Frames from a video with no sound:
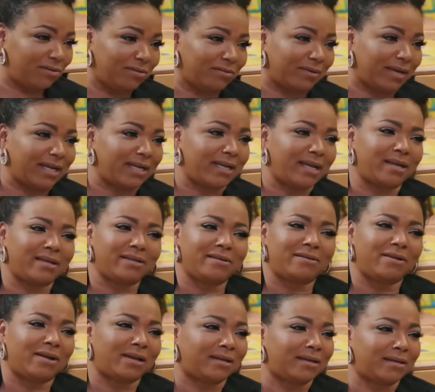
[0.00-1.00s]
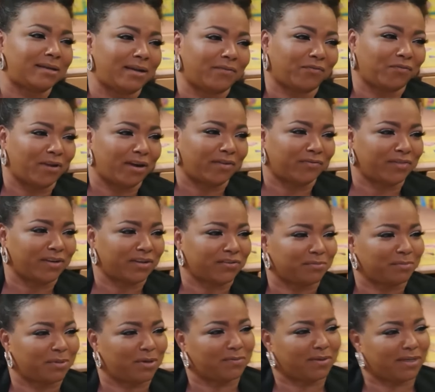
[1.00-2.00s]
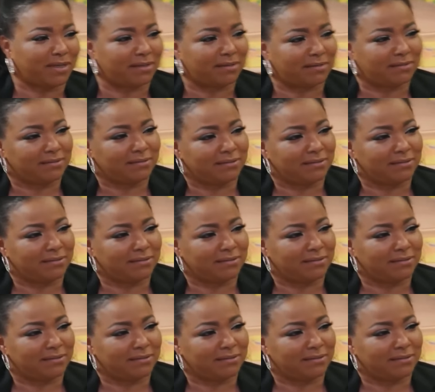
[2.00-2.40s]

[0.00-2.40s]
as the adversary in the scenario.